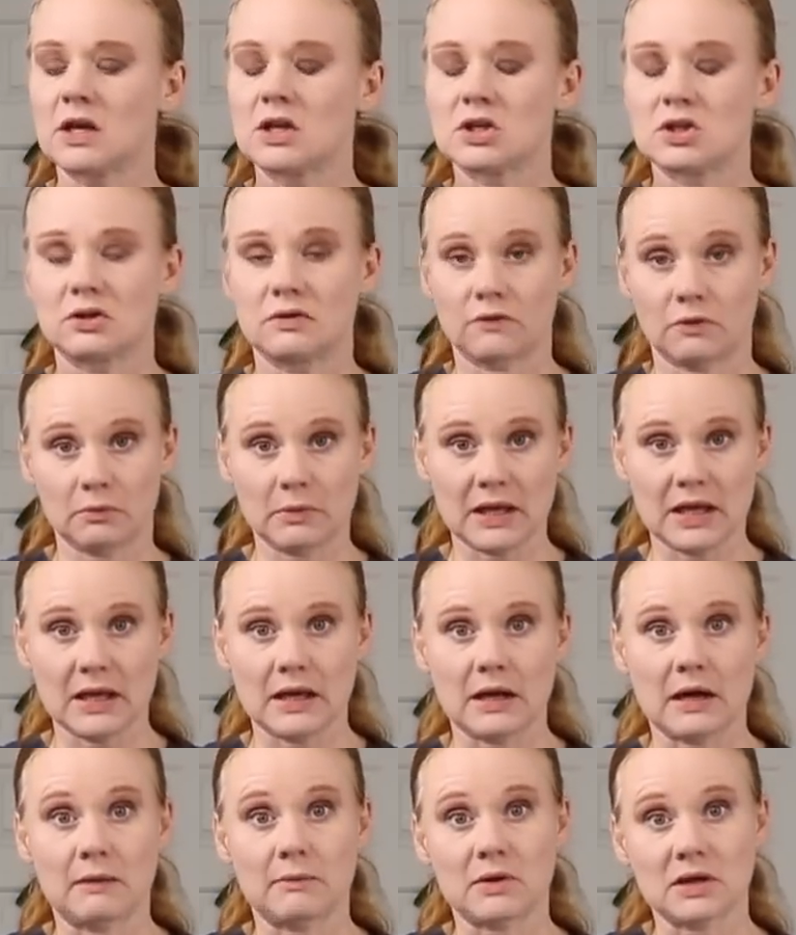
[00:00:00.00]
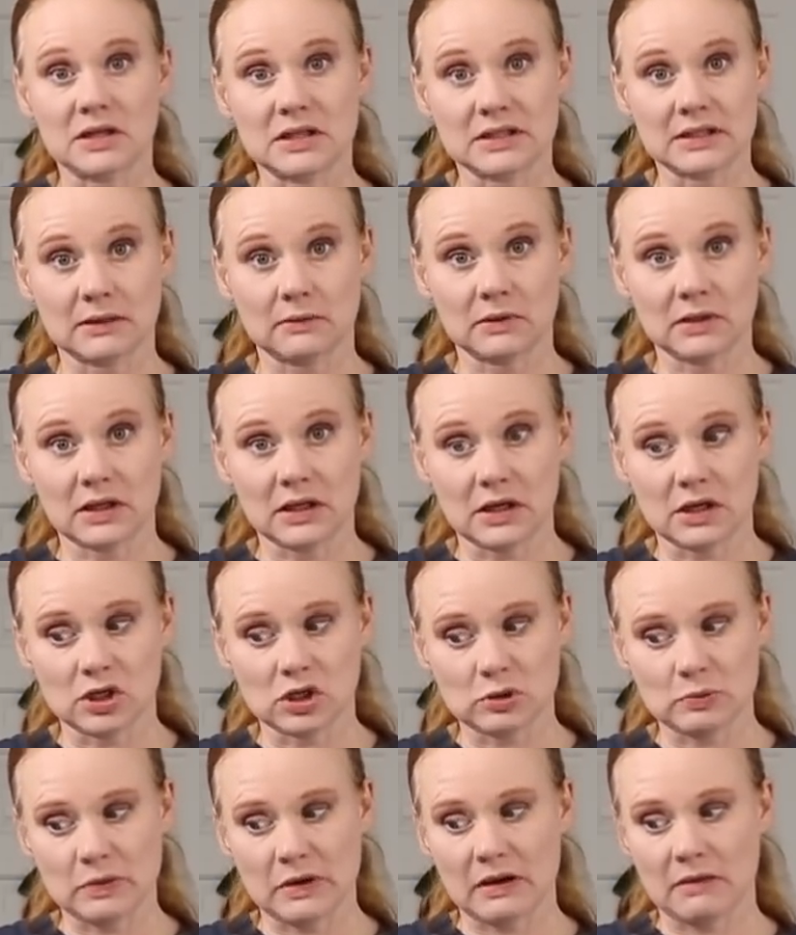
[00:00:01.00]
So for me, I'm gonna stick with the
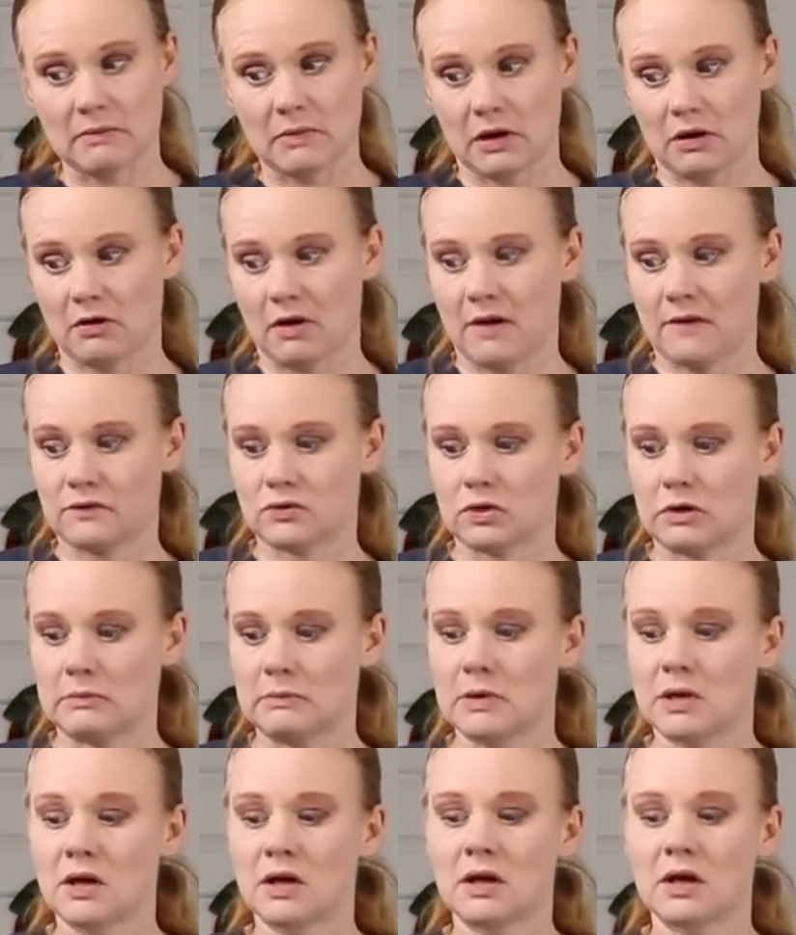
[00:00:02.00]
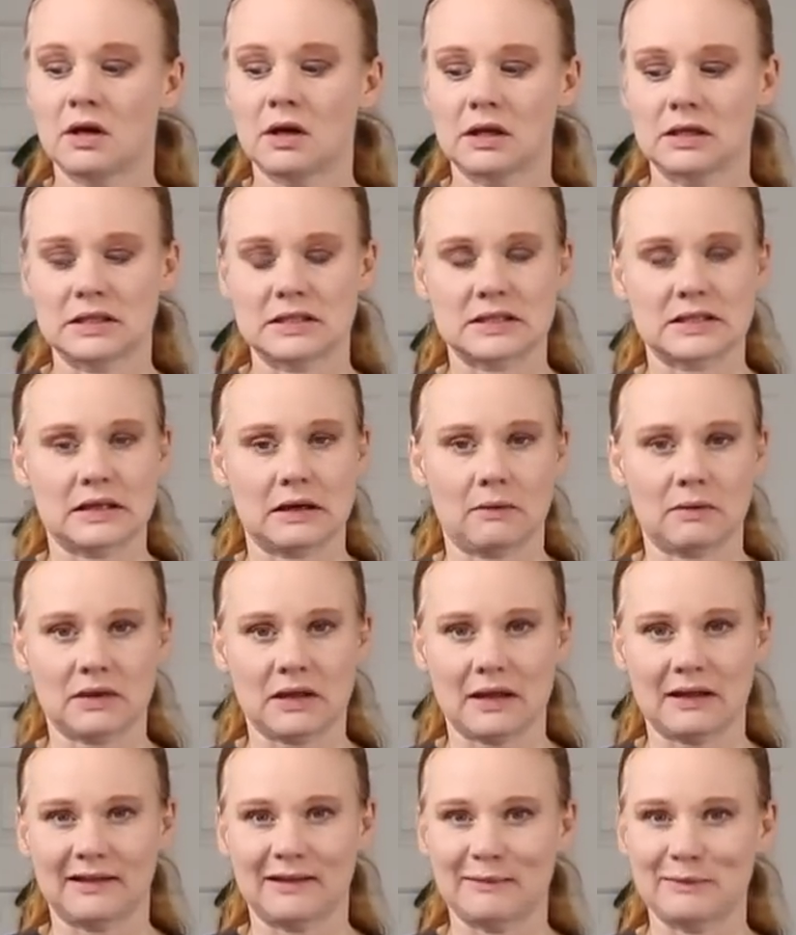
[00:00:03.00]
HP in my craft room. I'm gonna stick with
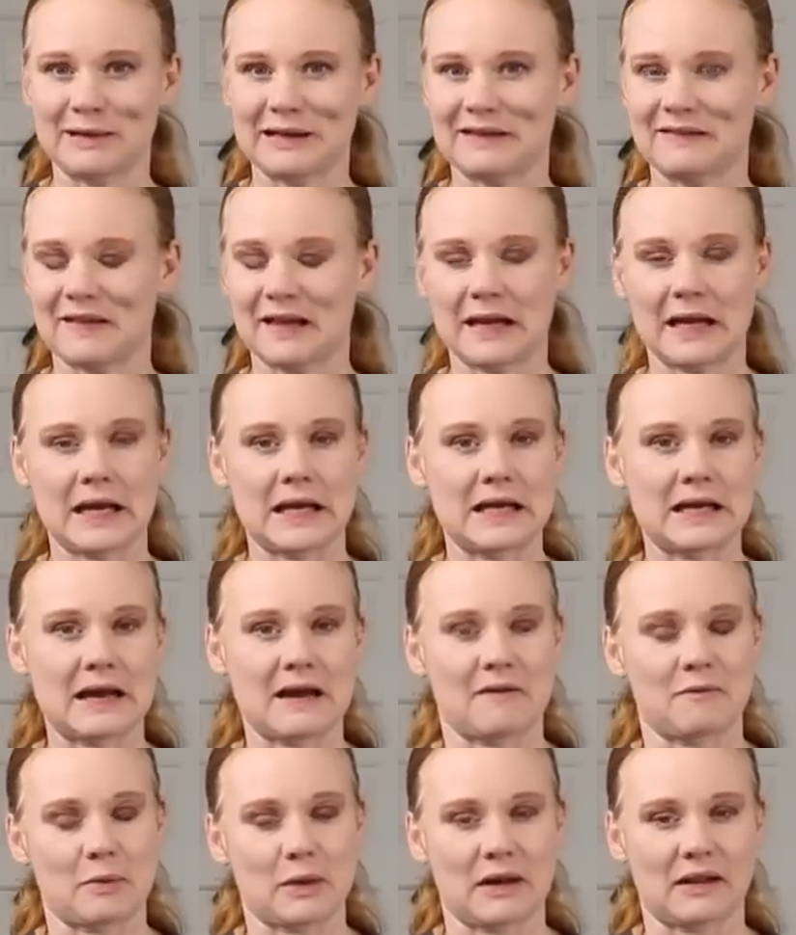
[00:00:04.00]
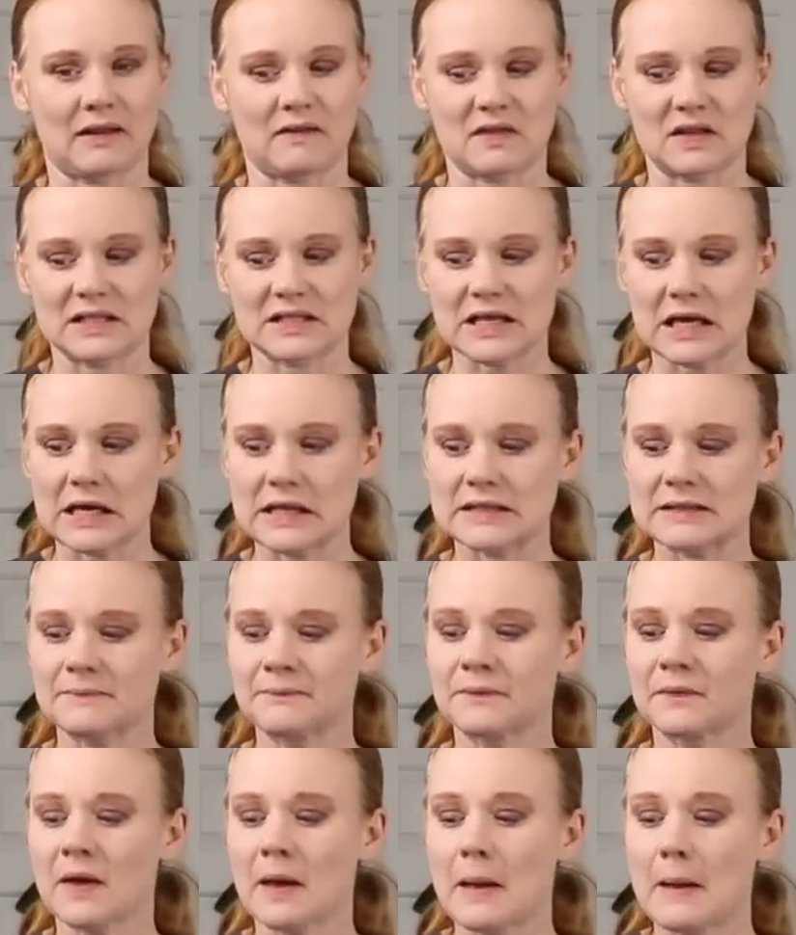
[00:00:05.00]
that limit of that 8.5 by 11 size,
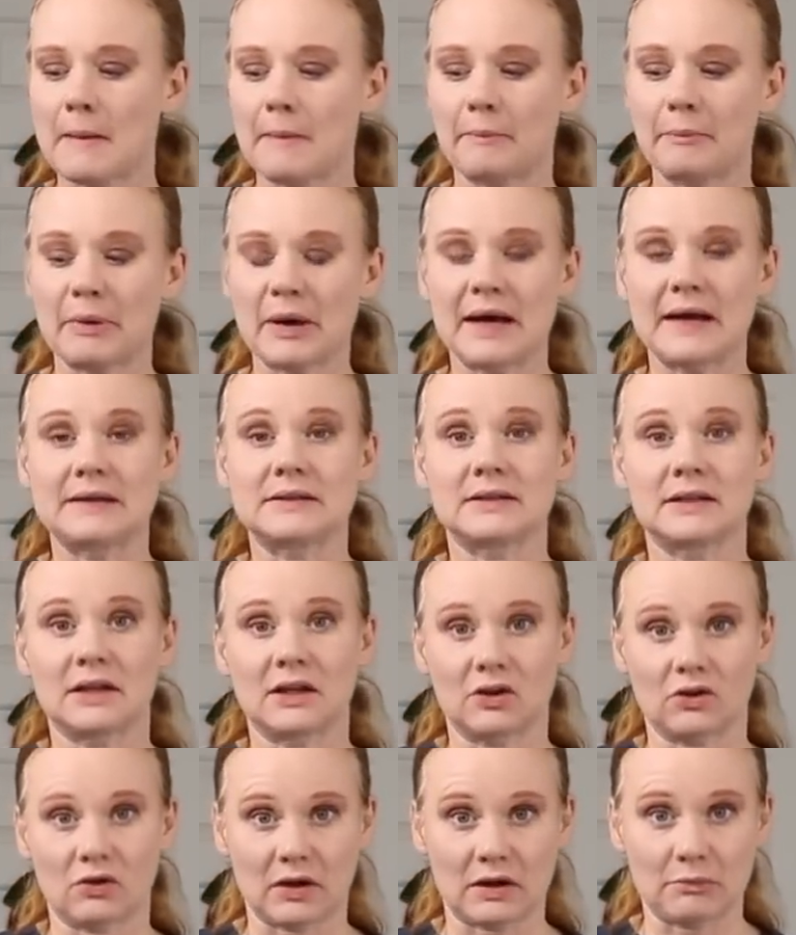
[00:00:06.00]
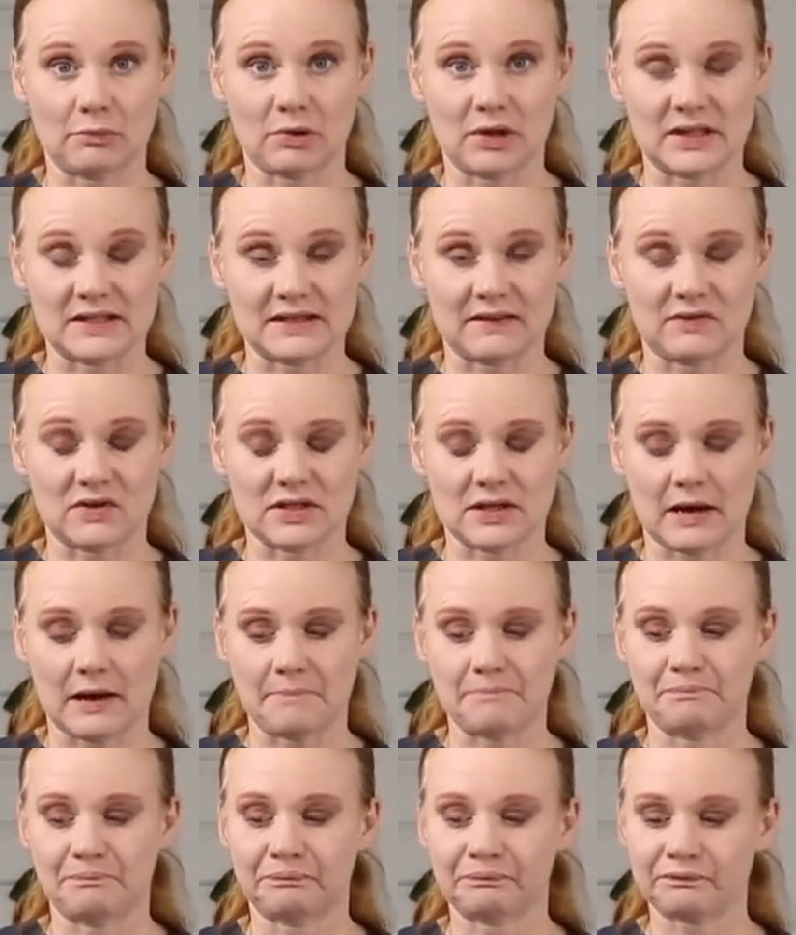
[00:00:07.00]
but get great prints every
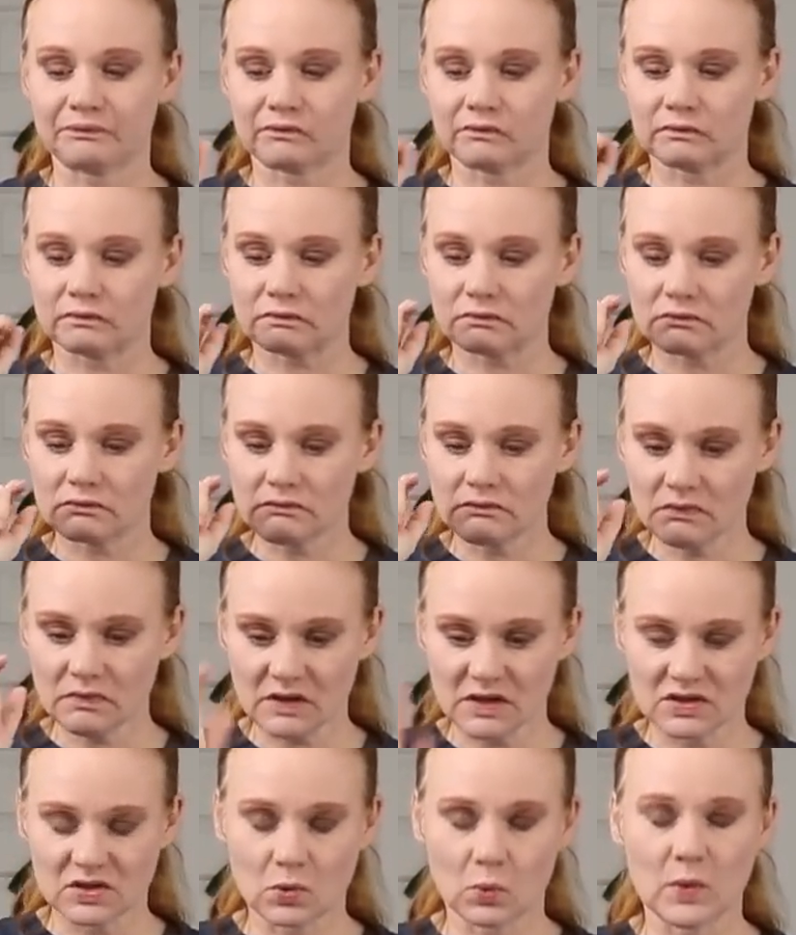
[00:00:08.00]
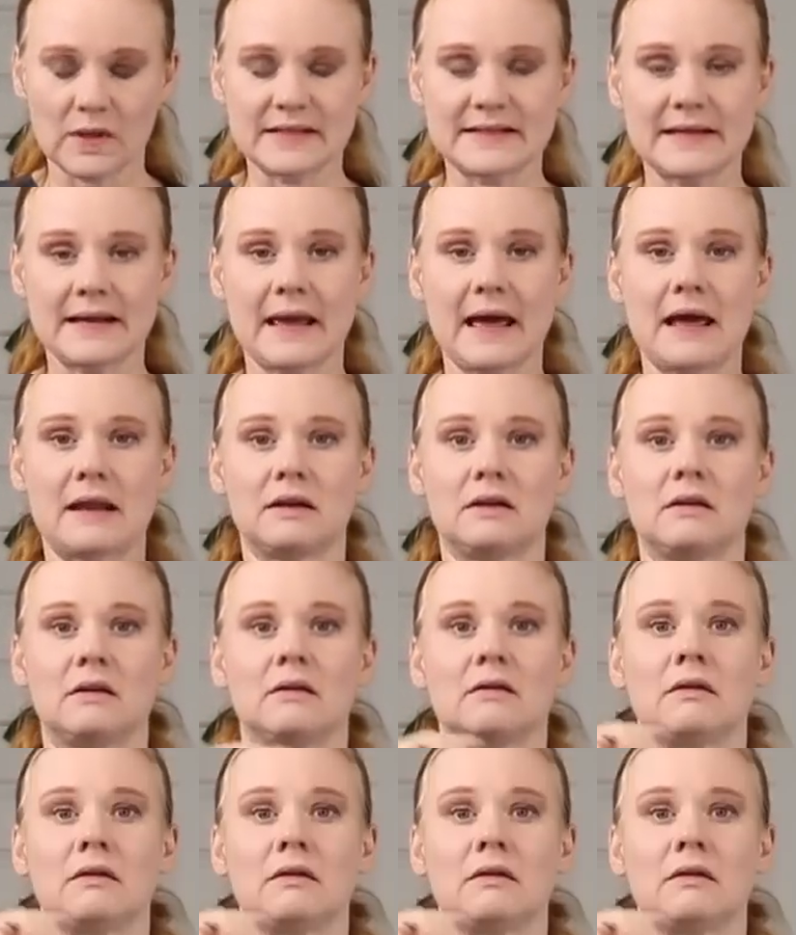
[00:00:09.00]
time. So once again,